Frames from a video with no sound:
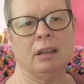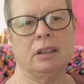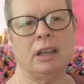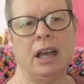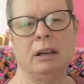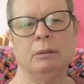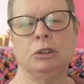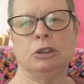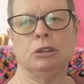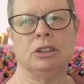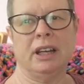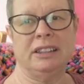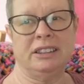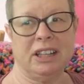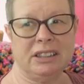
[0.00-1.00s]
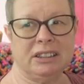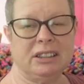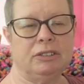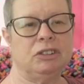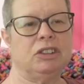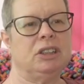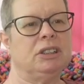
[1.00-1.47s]
it helps your
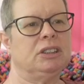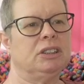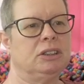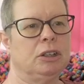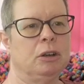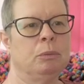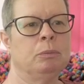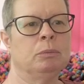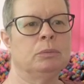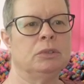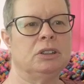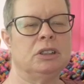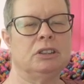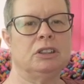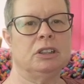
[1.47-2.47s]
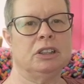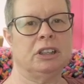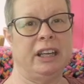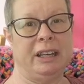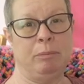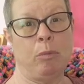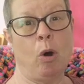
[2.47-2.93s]
digestive system to
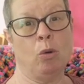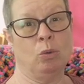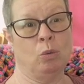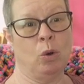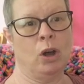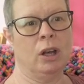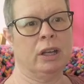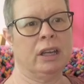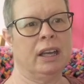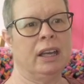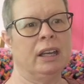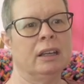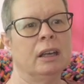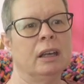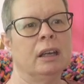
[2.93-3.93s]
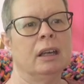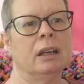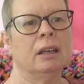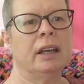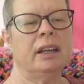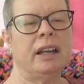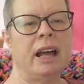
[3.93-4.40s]
keep on working.
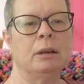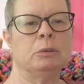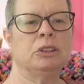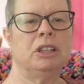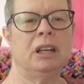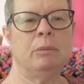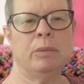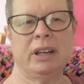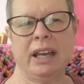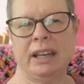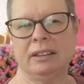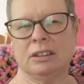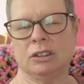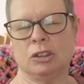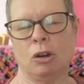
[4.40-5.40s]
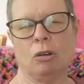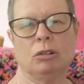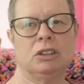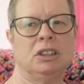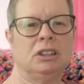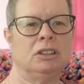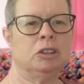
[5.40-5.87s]
It helps eliminate the
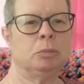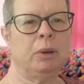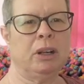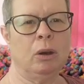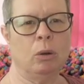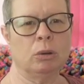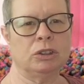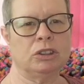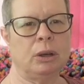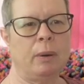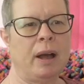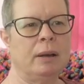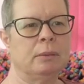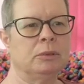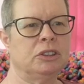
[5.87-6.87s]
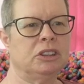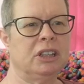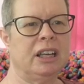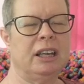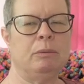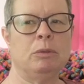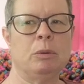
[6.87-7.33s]
toxins, but it also helps to
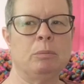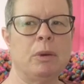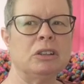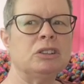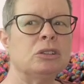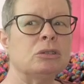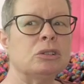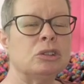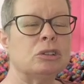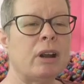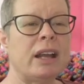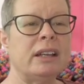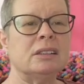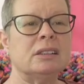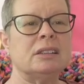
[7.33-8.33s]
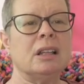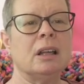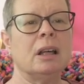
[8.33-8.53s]
keep your muscle strength,